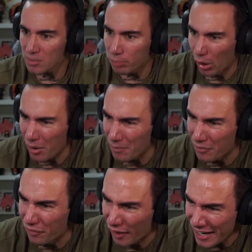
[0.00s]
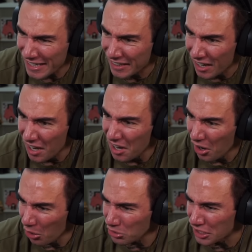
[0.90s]
Bro, I'm afraid.
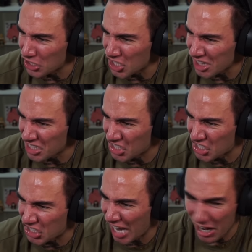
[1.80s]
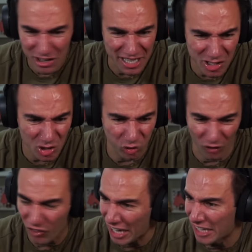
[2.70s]
Holy shit, this is scary. This is for
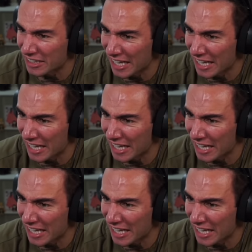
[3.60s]
fucking